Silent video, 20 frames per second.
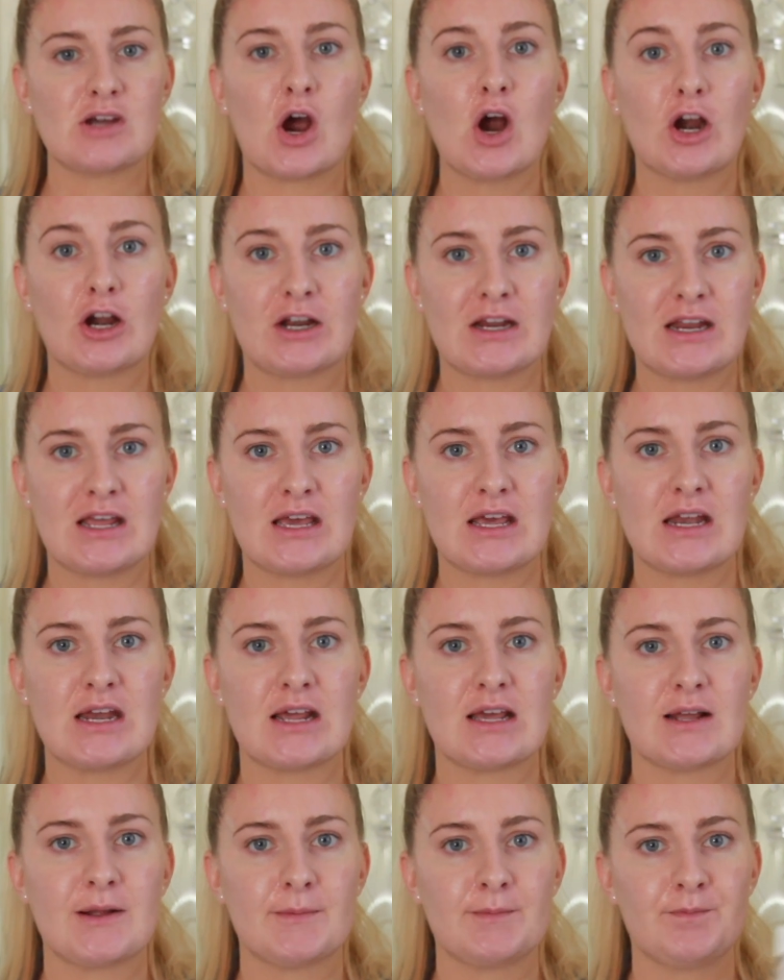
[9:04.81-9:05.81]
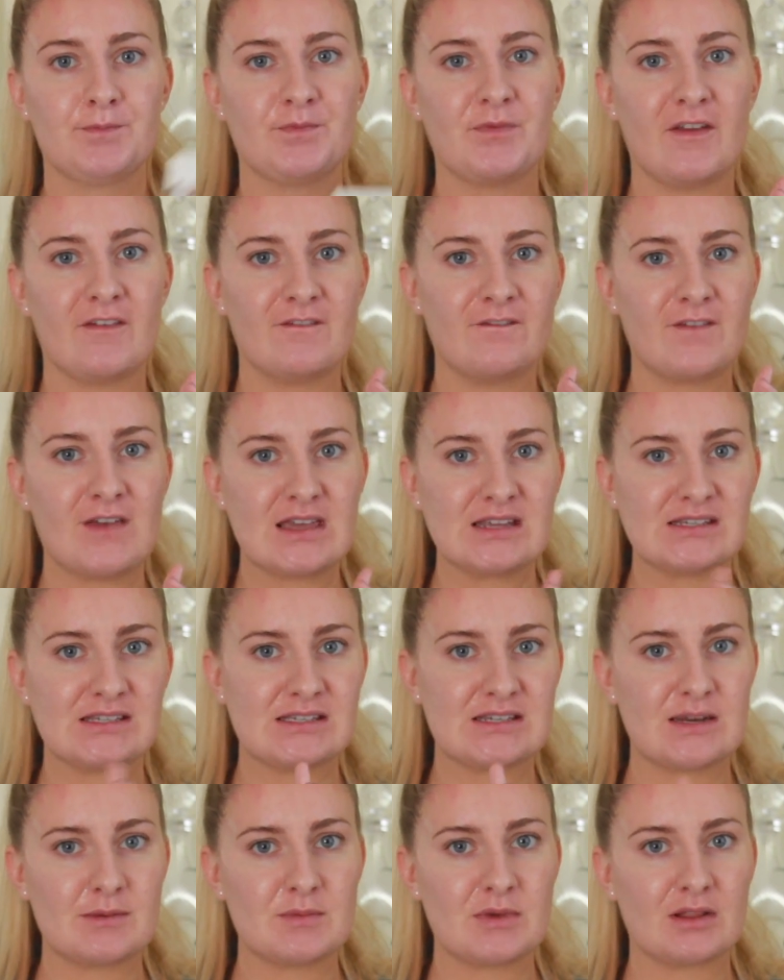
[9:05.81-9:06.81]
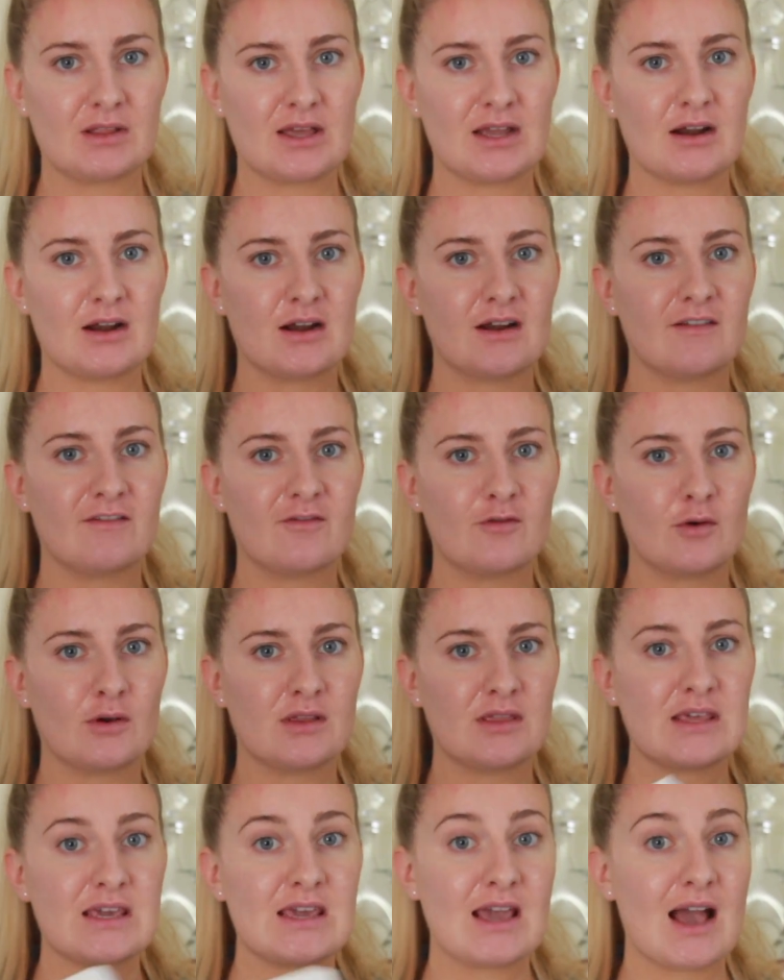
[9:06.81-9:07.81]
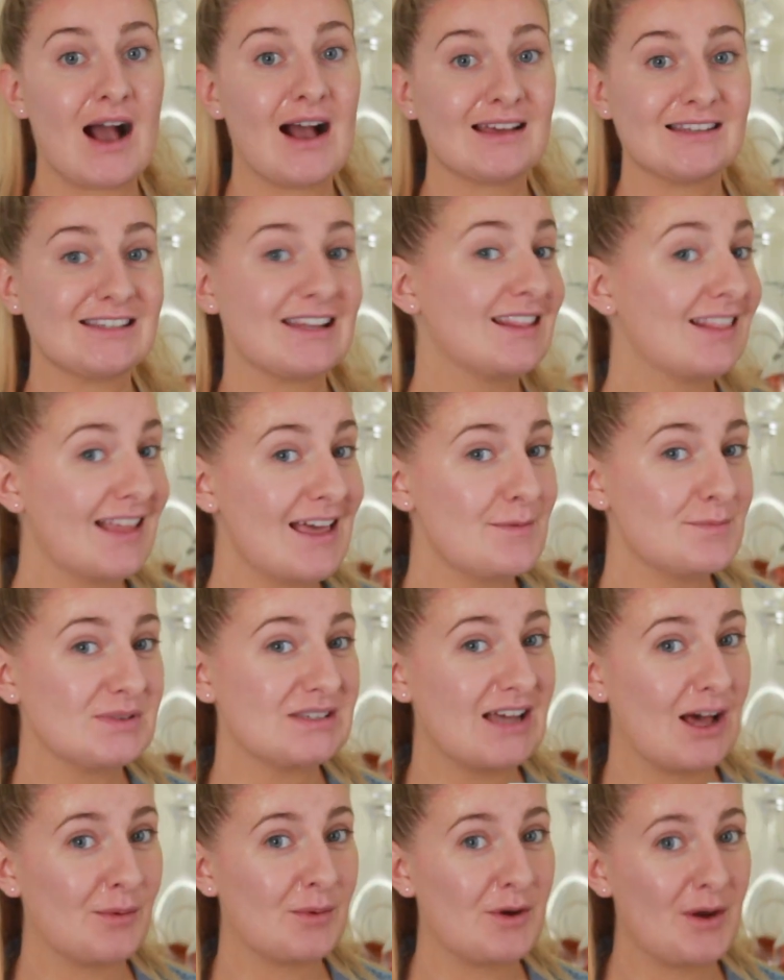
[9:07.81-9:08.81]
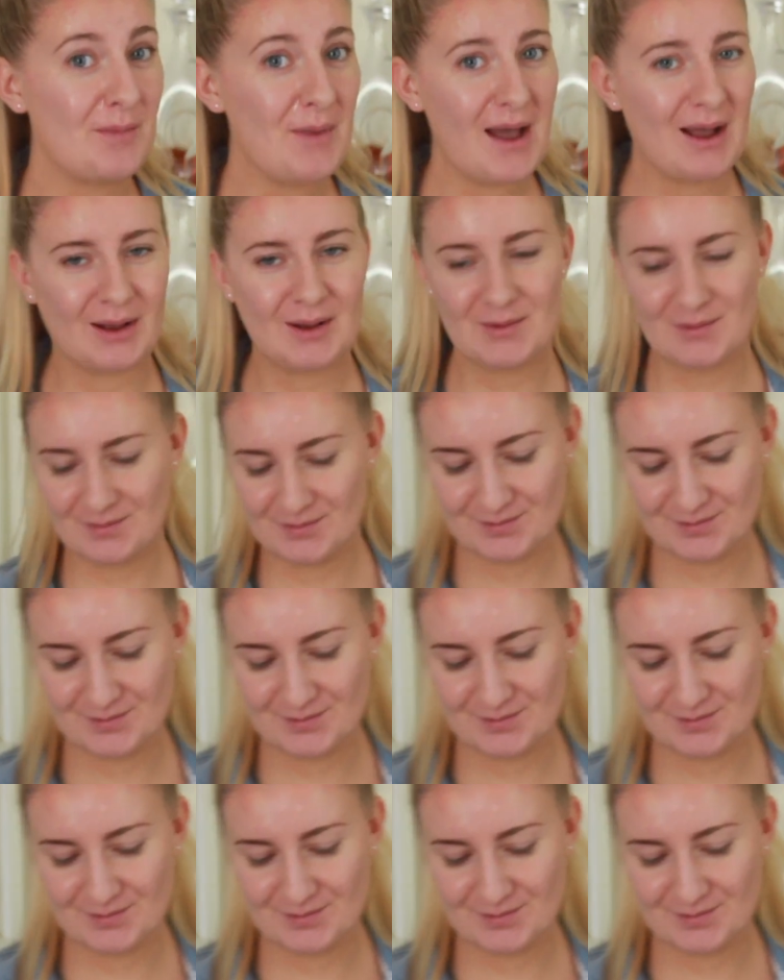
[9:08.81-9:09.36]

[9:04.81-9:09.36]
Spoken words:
targeted face stimulator for the eyes and lips. I'll be right back.